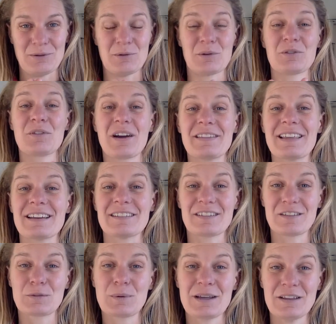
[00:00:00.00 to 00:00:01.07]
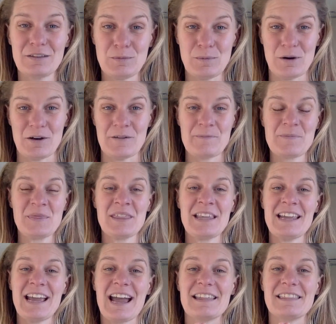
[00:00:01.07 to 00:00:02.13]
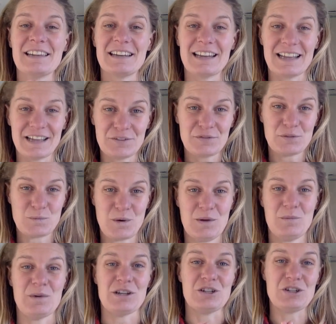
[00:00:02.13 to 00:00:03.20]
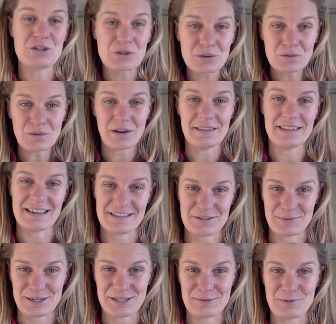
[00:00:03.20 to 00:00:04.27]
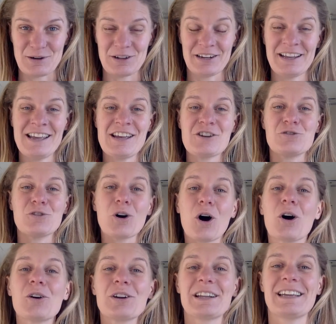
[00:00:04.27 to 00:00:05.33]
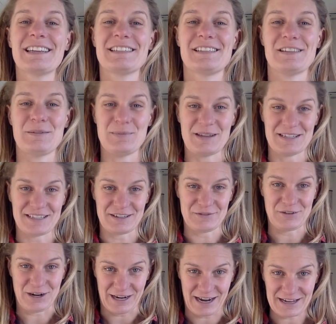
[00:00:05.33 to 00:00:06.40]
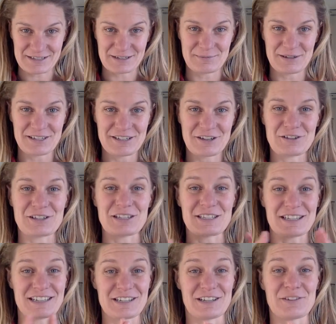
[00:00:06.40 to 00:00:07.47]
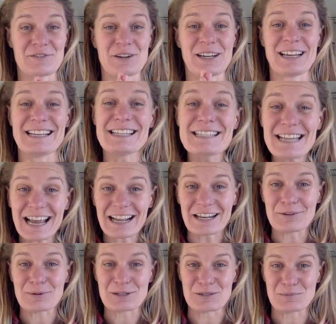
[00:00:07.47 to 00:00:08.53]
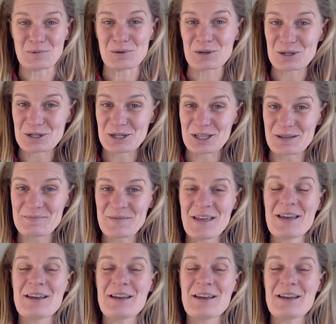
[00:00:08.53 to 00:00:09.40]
We want to find that sweet spot, and that if and when we do find that sweet spot, not only is it the best thing for our customers because it's delivering exactly what's important to them,